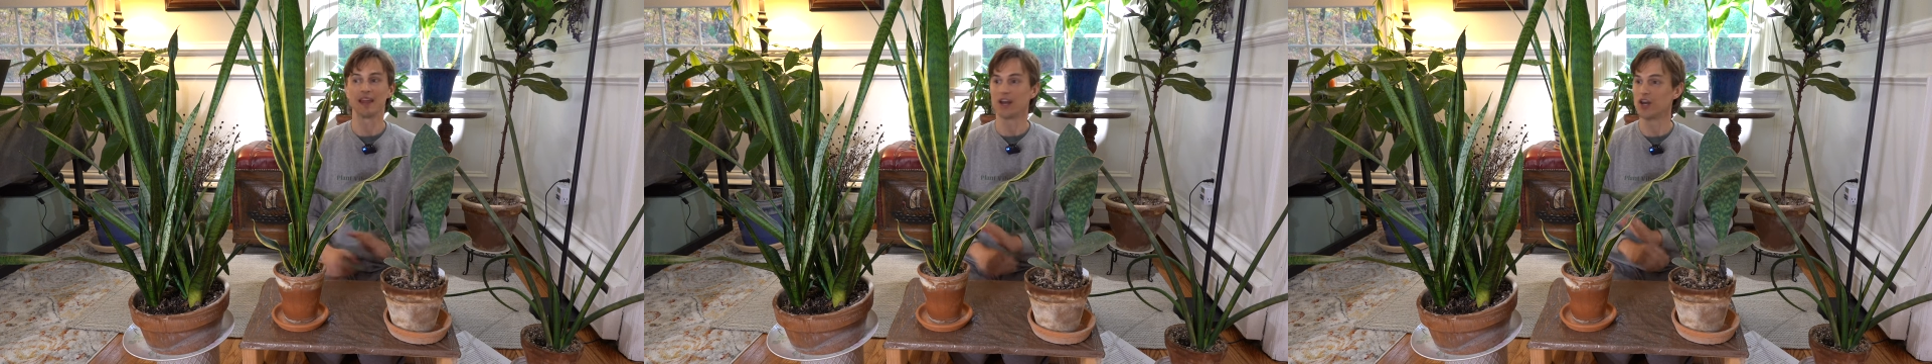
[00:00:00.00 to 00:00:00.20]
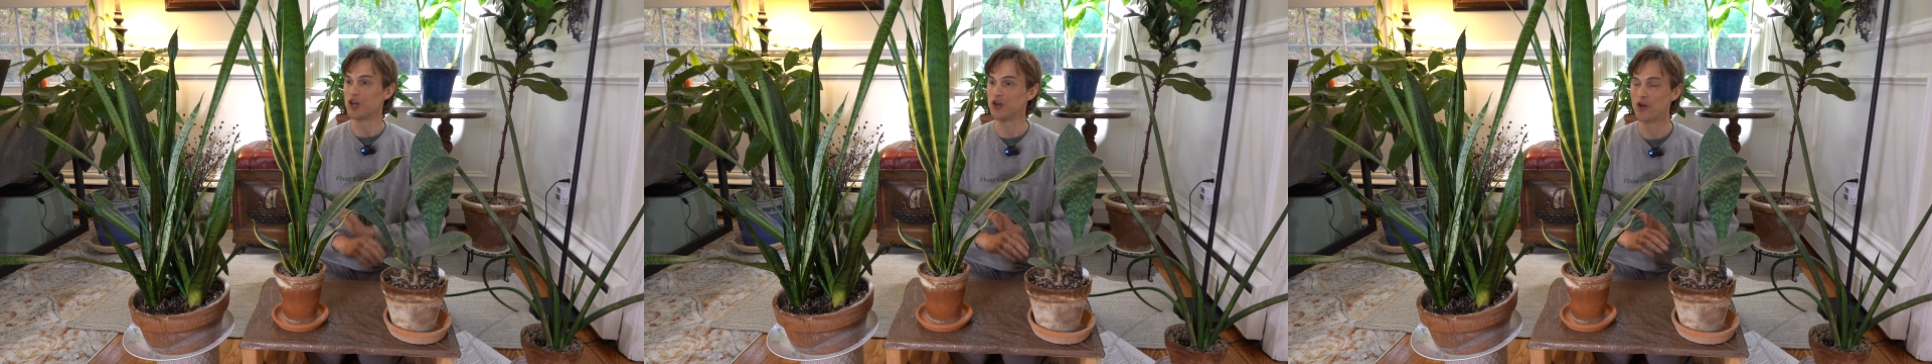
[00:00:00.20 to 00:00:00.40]

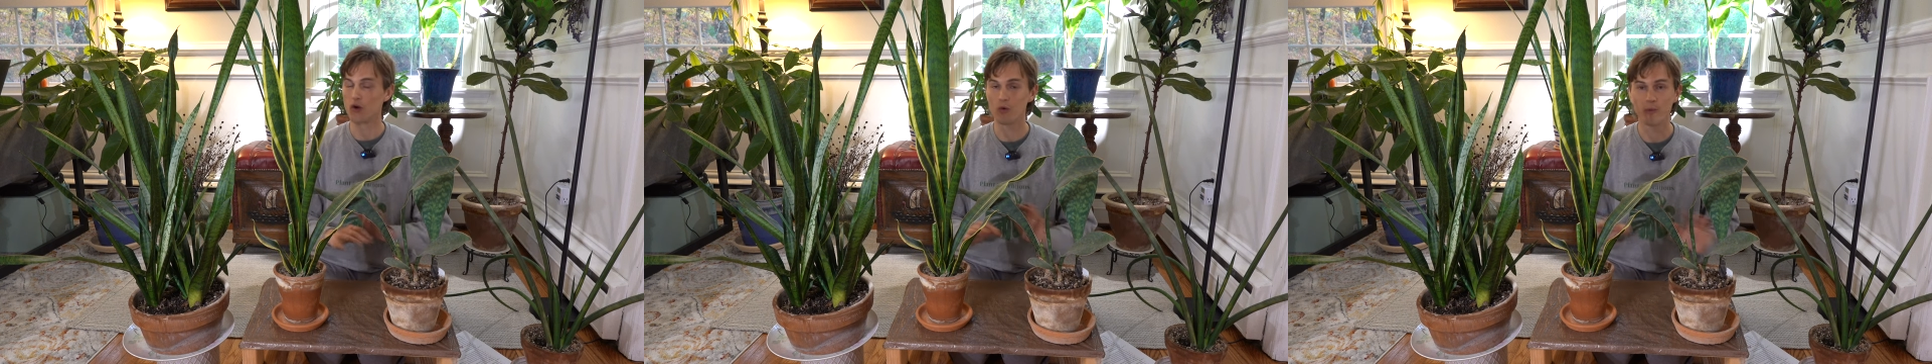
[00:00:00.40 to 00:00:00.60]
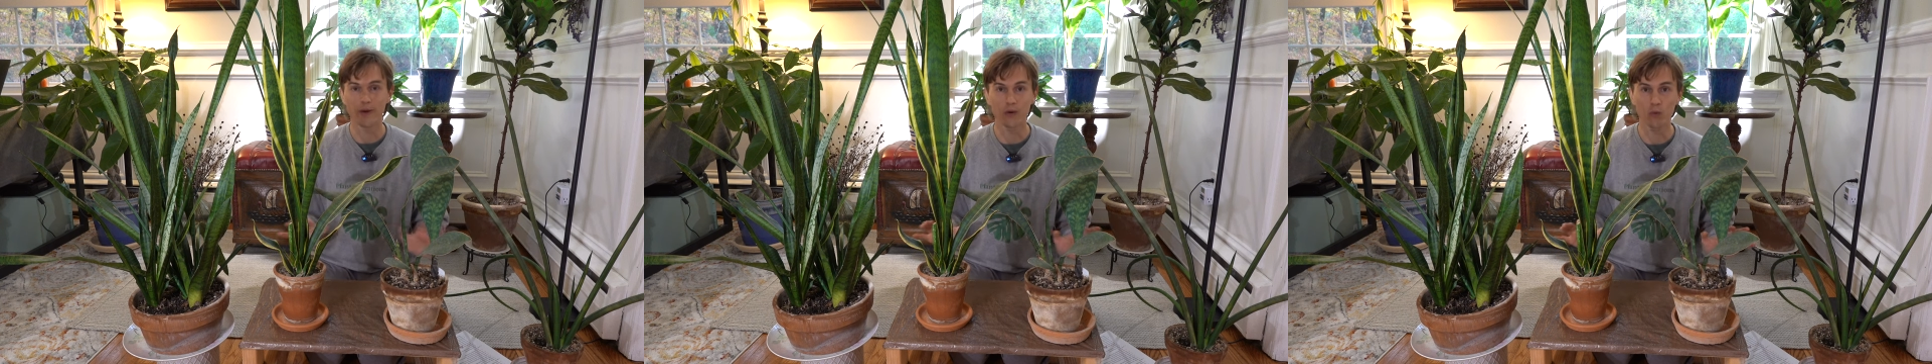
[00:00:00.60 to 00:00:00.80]
no
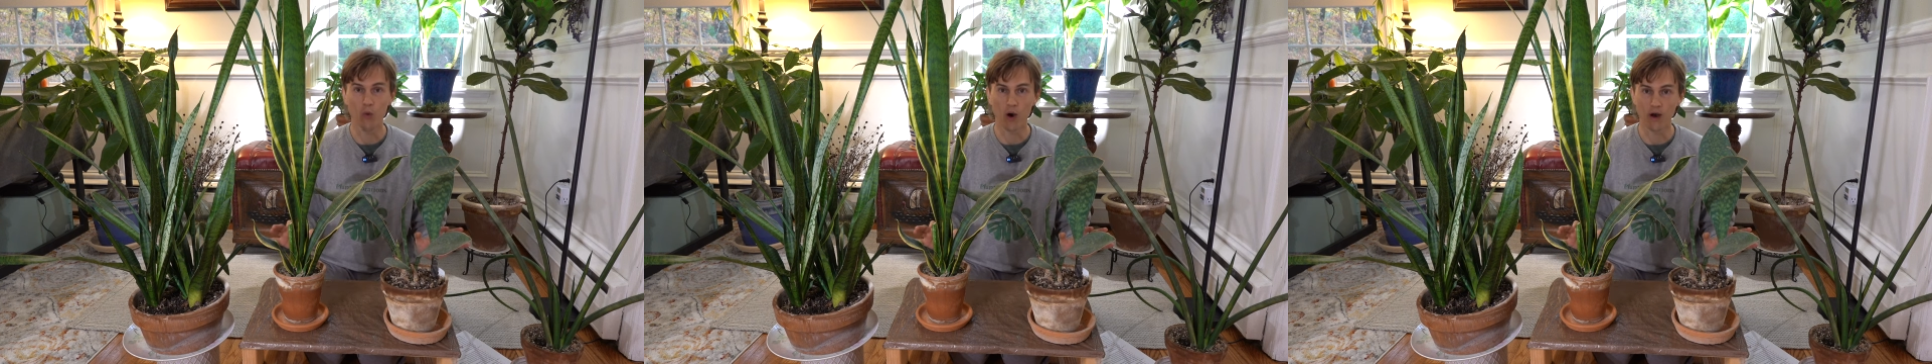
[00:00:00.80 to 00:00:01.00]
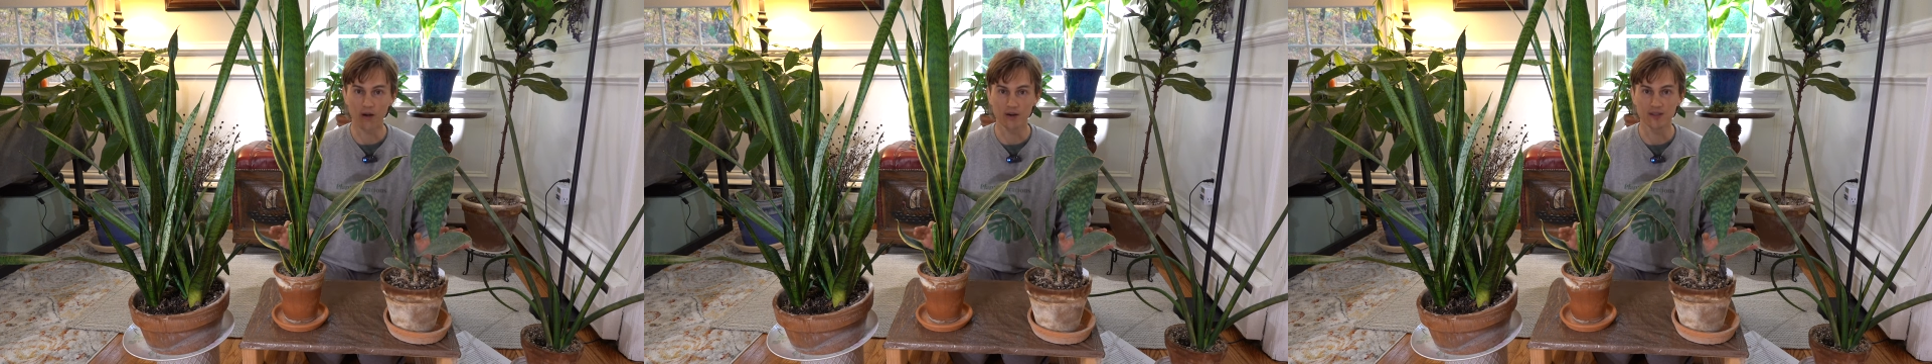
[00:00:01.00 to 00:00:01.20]
one
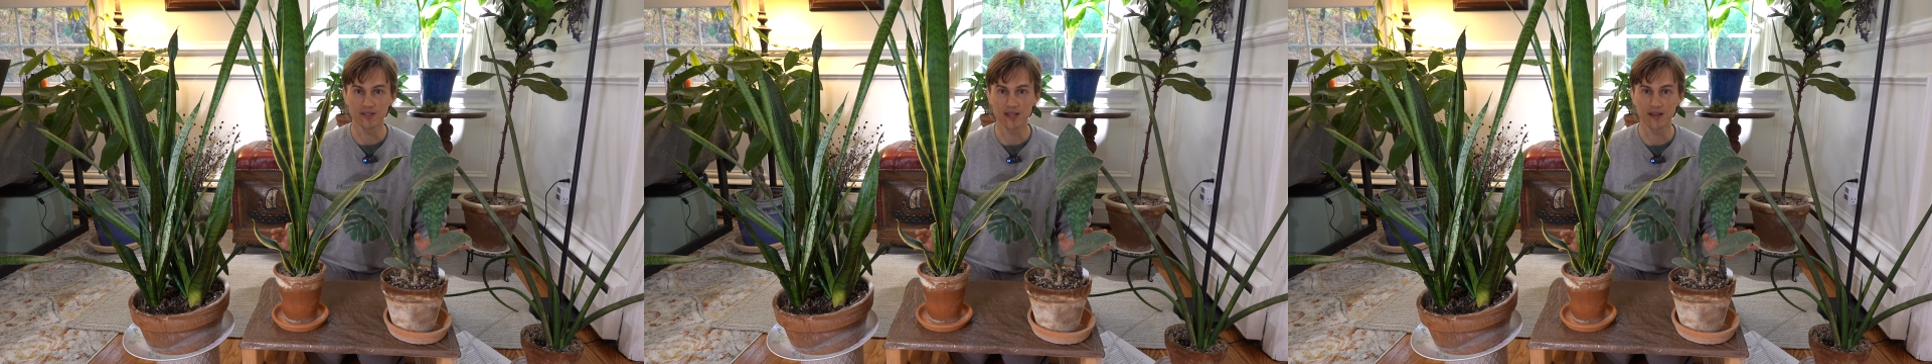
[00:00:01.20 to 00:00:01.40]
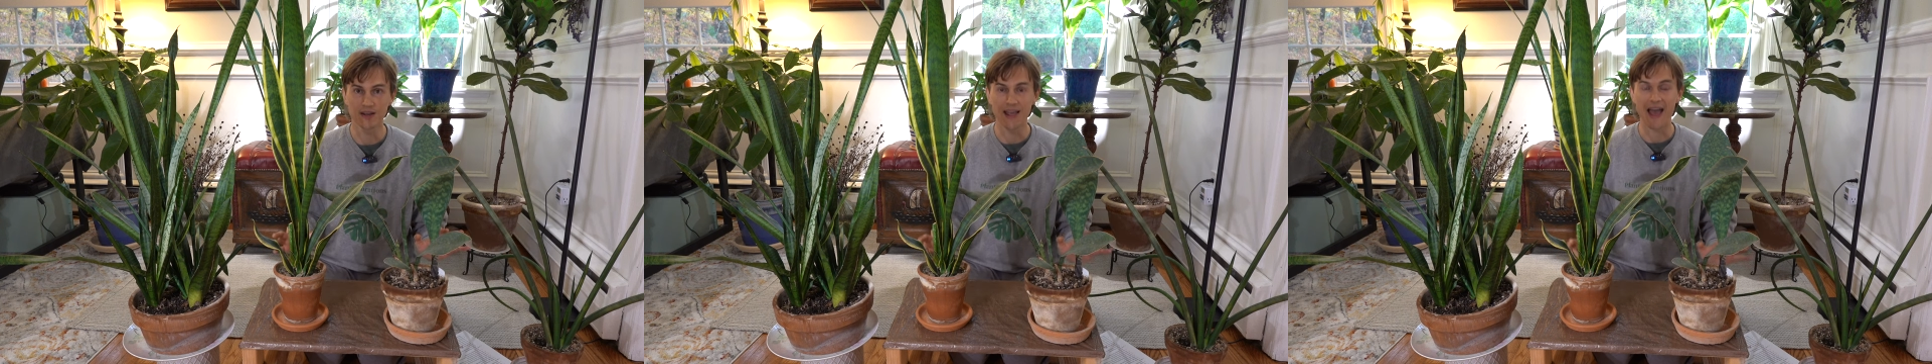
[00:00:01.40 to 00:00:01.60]
waters
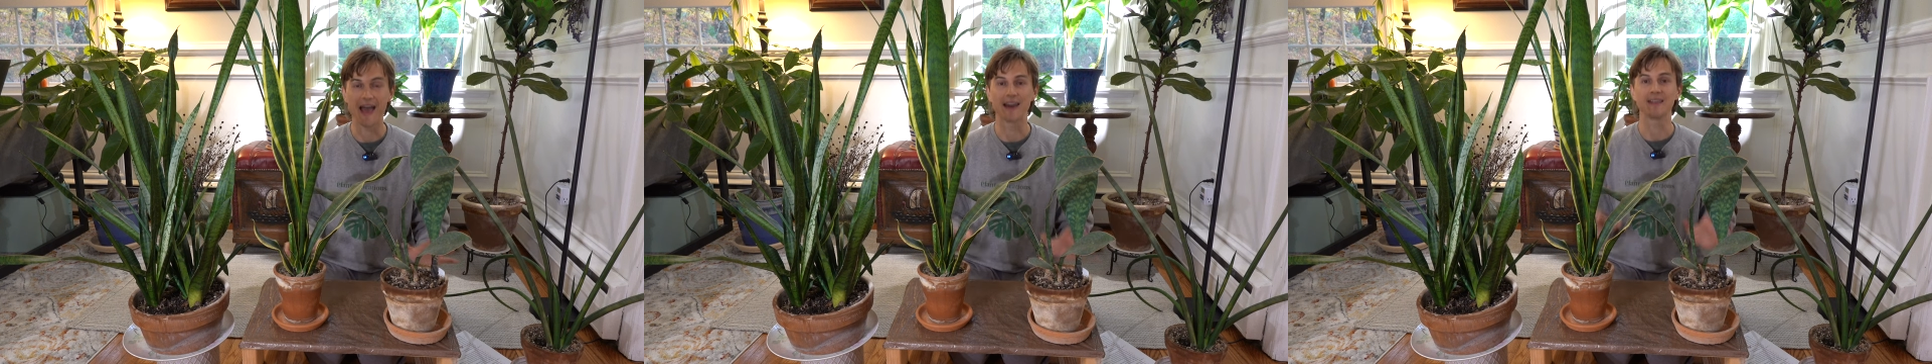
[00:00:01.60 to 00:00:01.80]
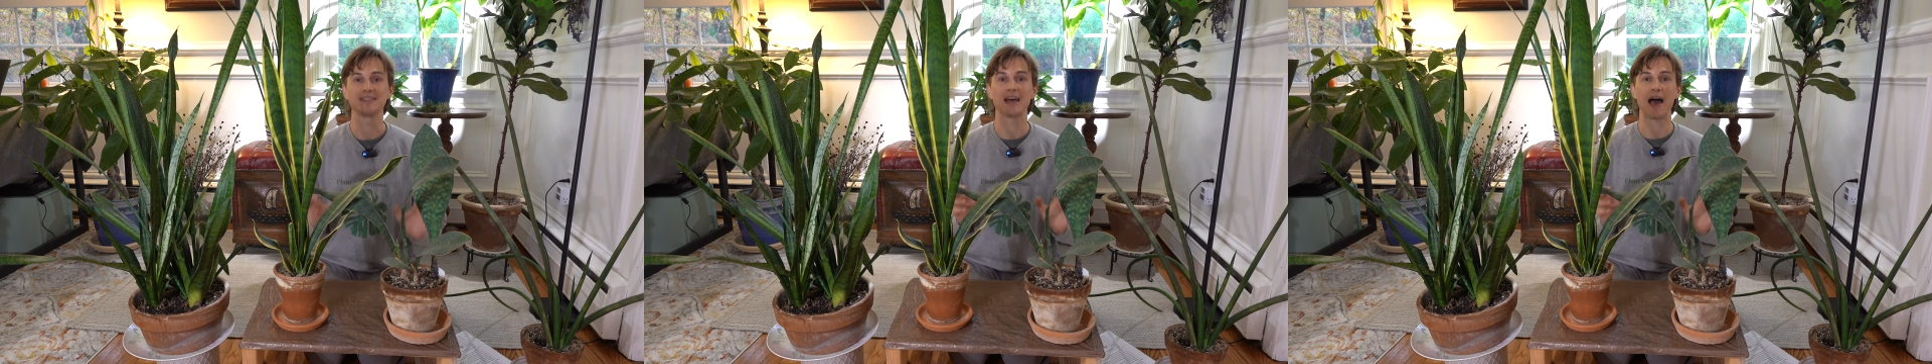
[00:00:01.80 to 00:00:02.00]
it, and it's